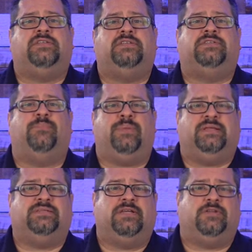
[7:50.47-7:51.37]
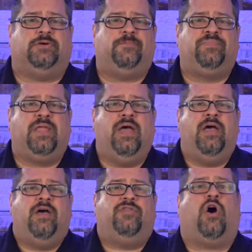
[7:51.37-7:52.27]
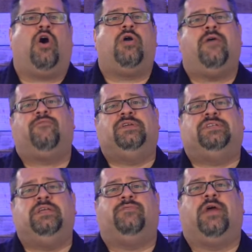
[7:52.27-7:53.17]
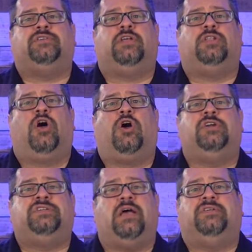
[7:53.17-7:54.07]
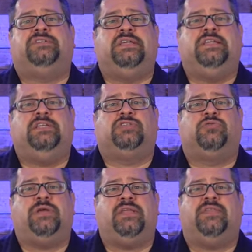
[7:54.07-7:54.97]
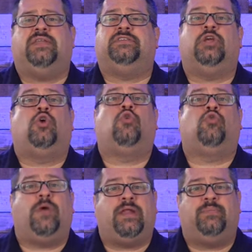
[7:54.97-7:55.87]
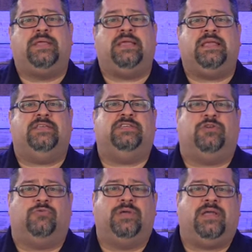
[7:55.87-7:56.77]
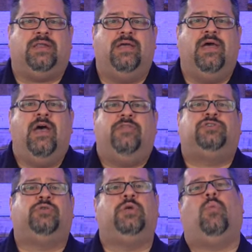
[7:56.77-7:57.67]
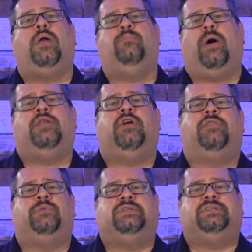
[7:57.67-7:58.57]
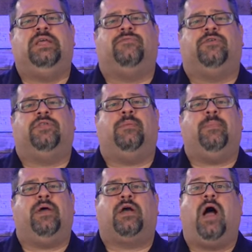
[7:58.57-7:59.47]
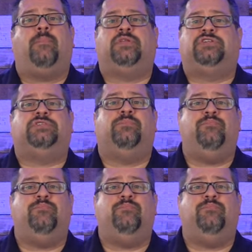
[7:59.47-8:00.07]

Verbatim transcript: to submit signal. The RF receiver has a large LCD screen that is incredibly easy to read. There's only one button on the receiver that accomplishes